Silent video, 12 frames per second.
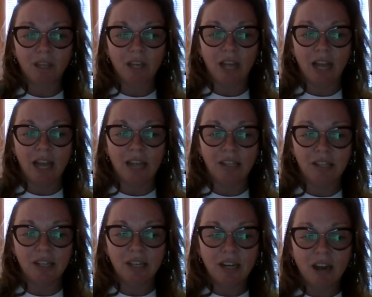And
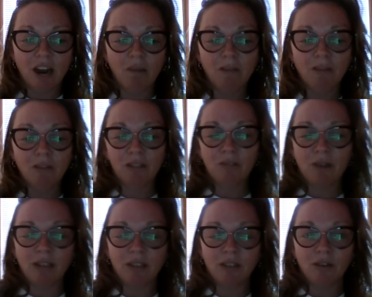our music
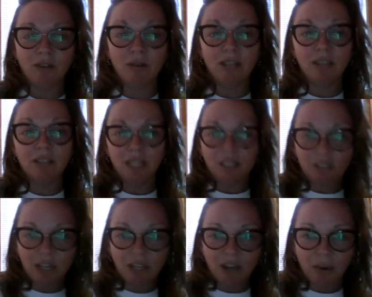director, who is
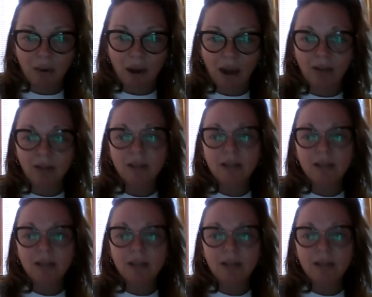DJ Noah,